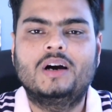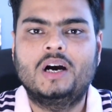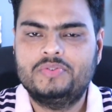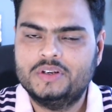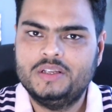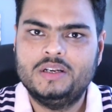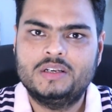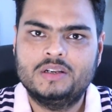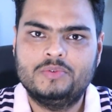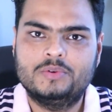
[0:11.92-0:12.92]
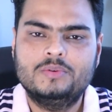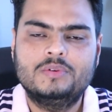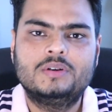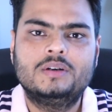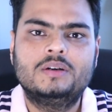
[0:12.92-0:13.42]
After the interview,
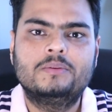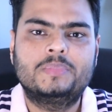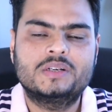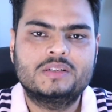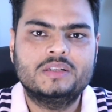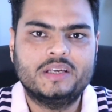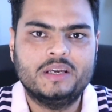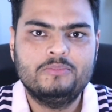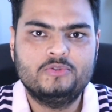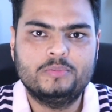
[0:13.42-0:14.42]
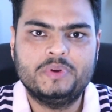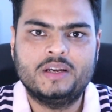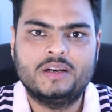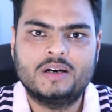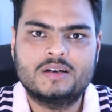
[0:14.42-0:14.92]
person came to me
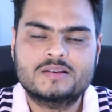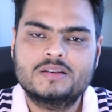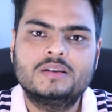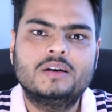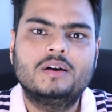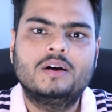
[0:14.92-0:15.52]
and asked,